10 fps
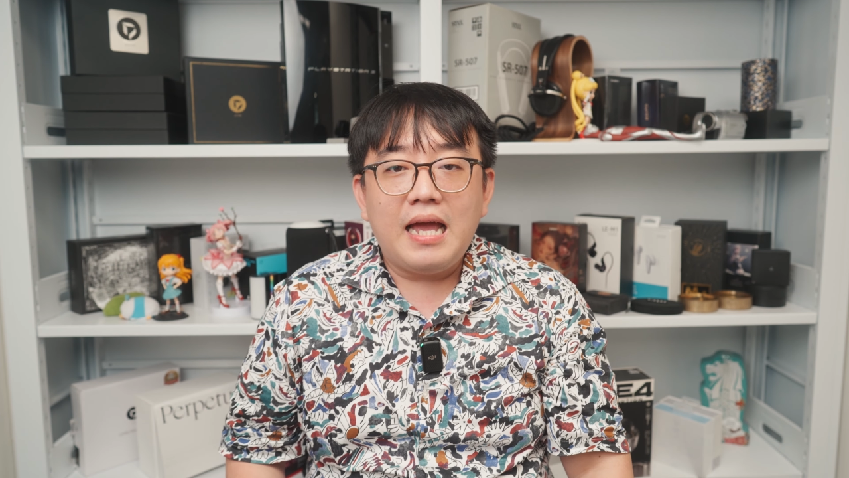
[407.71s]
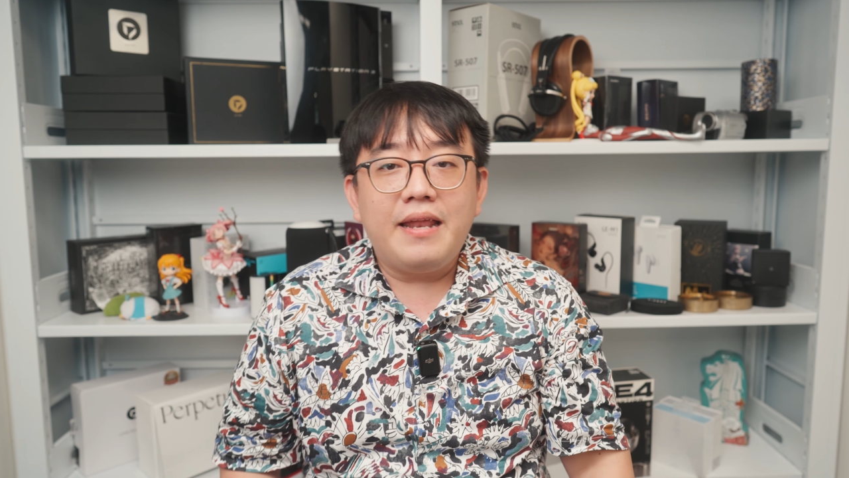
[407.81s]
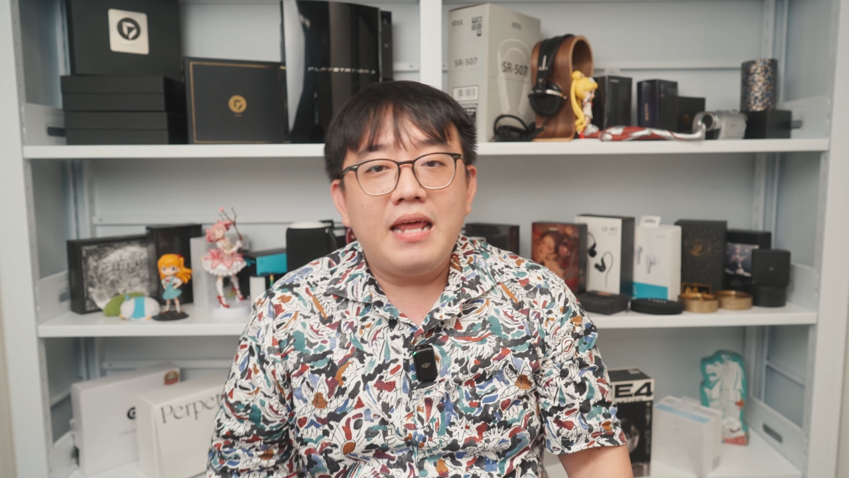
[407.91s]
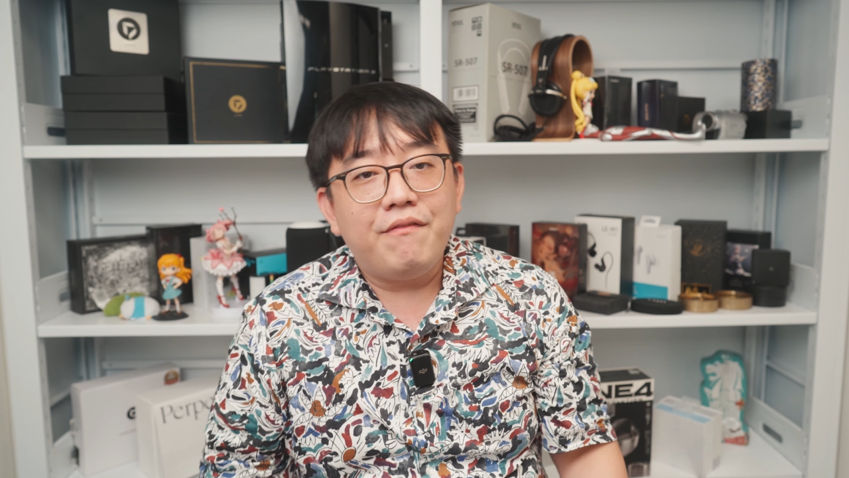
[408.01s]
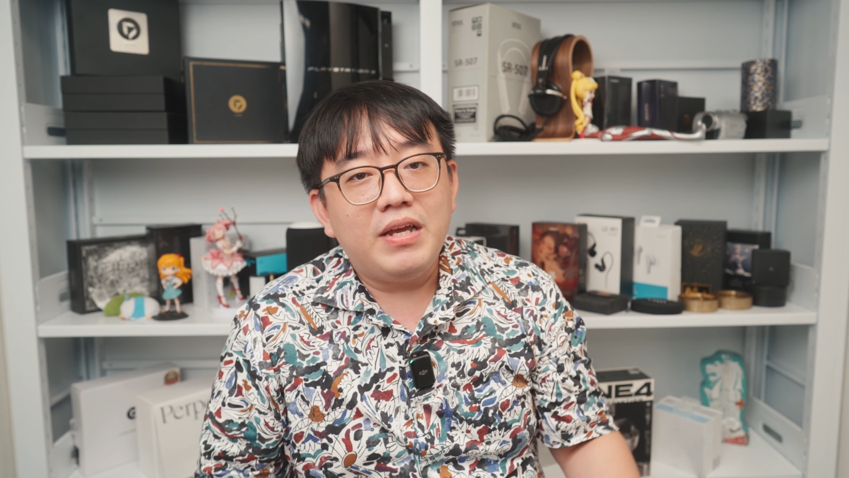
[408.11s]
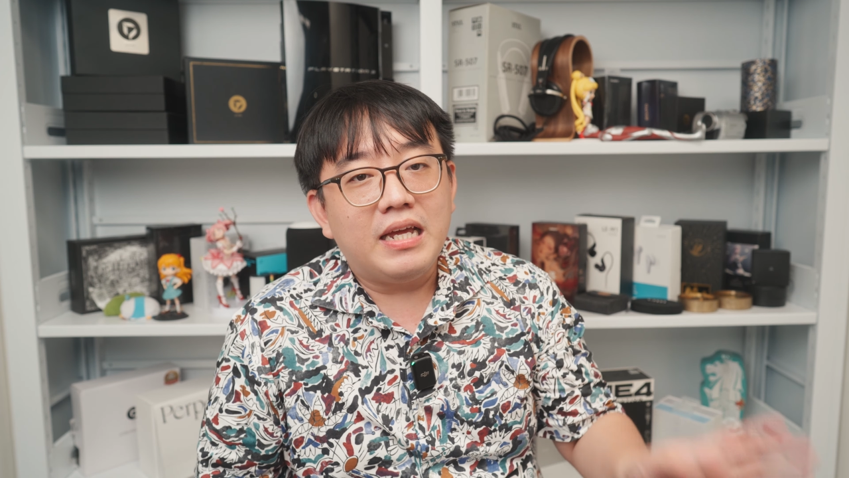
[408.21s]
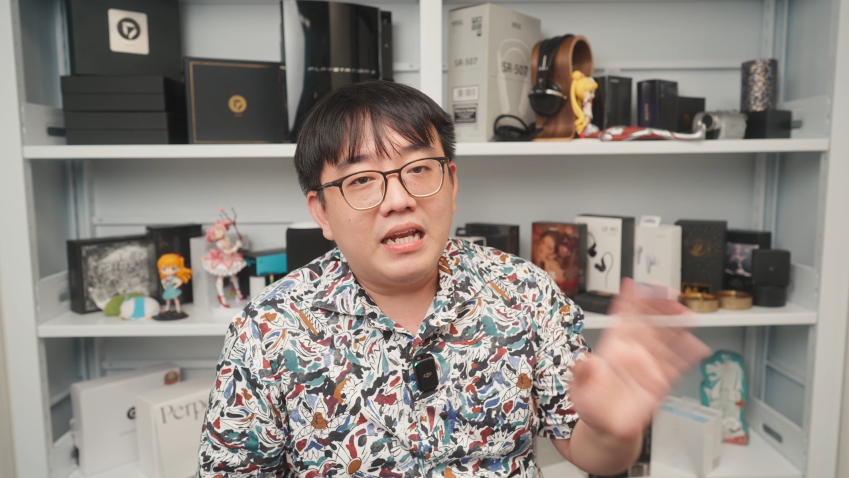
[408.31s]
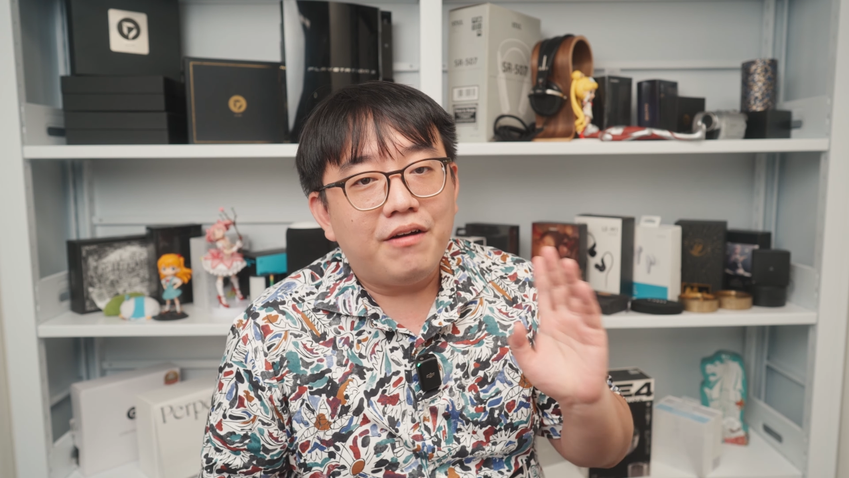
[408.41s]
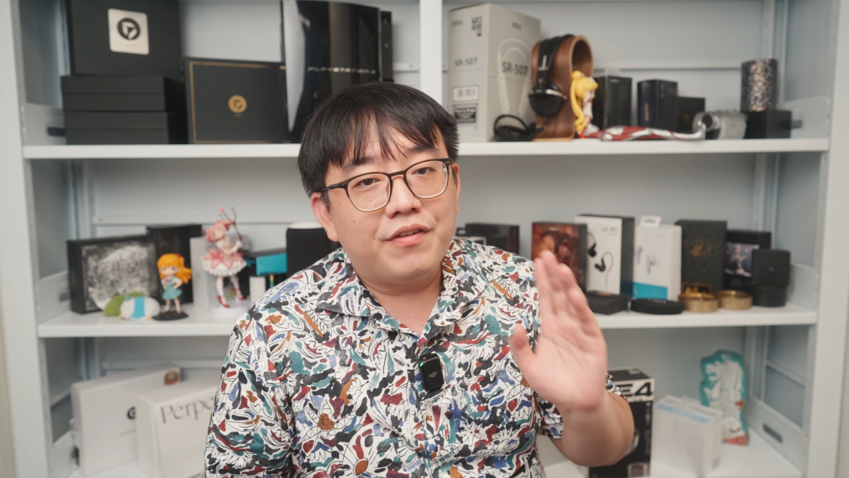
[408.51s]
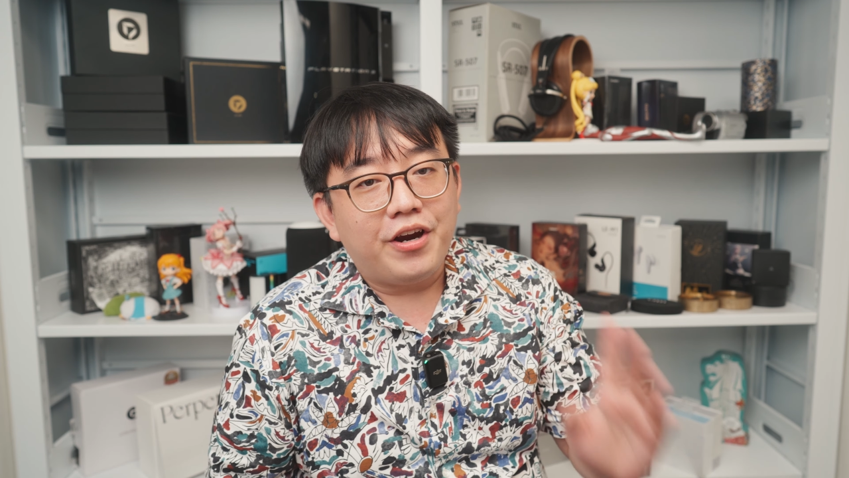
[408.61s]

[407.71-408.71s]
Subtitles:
and having enough